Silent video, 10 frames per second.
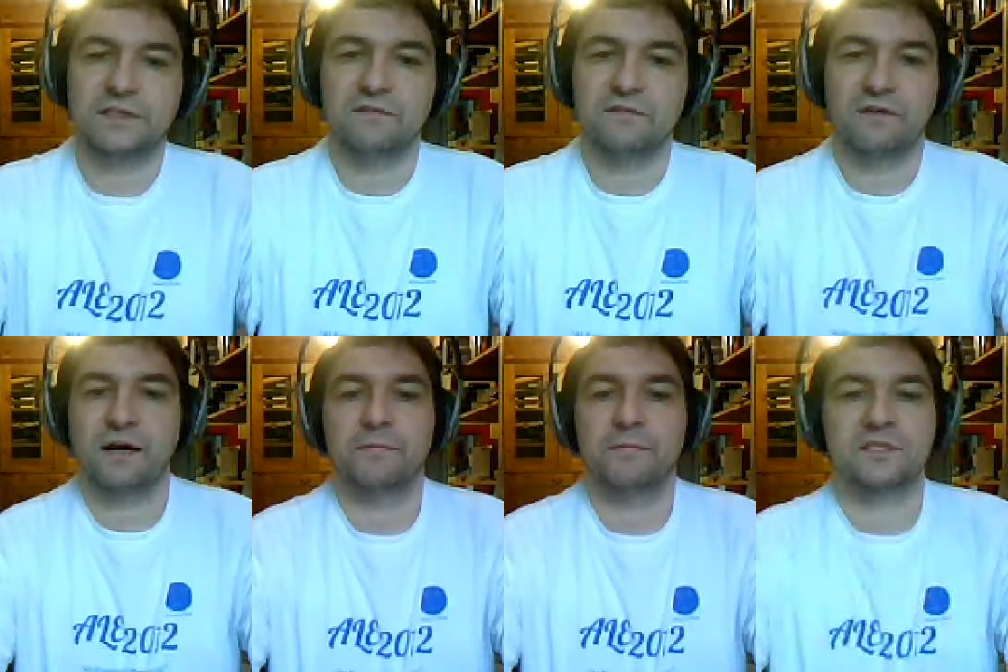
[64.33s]

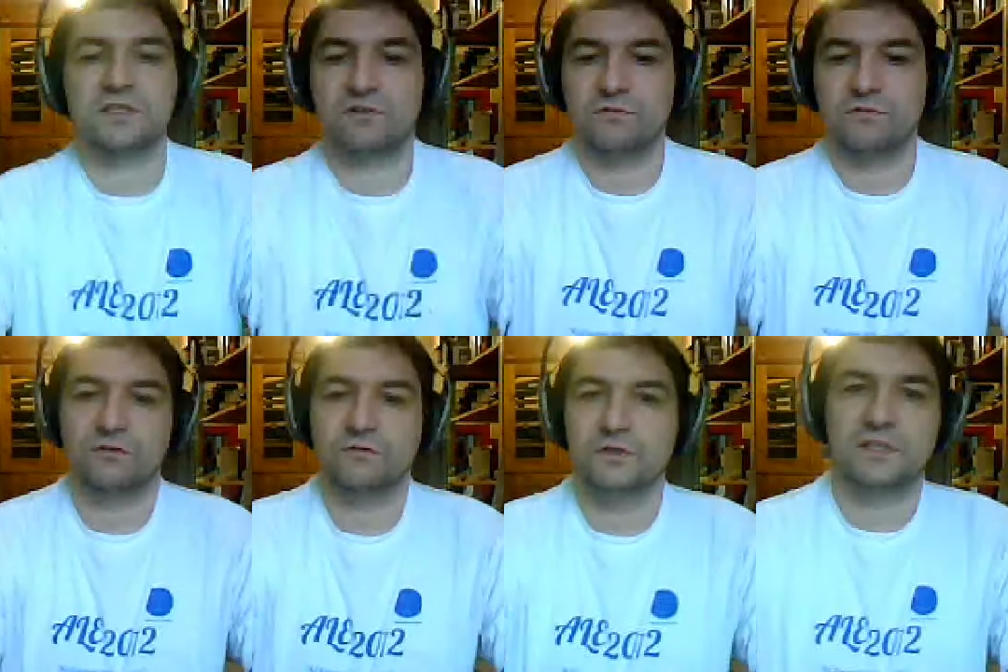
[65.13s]
environment to, to
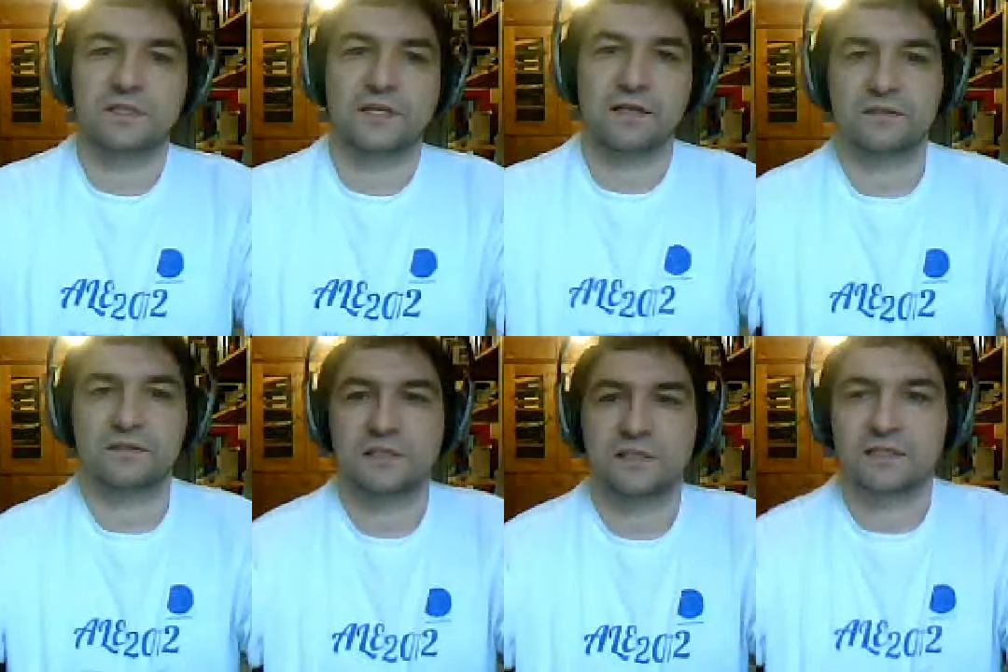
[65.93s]
do these kind of
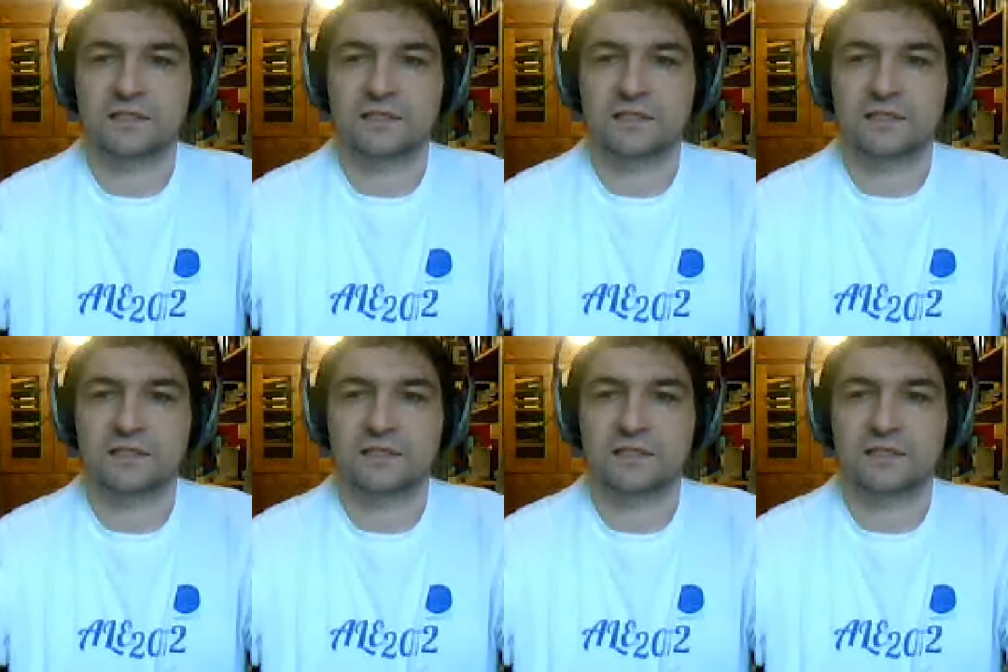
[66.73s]
things.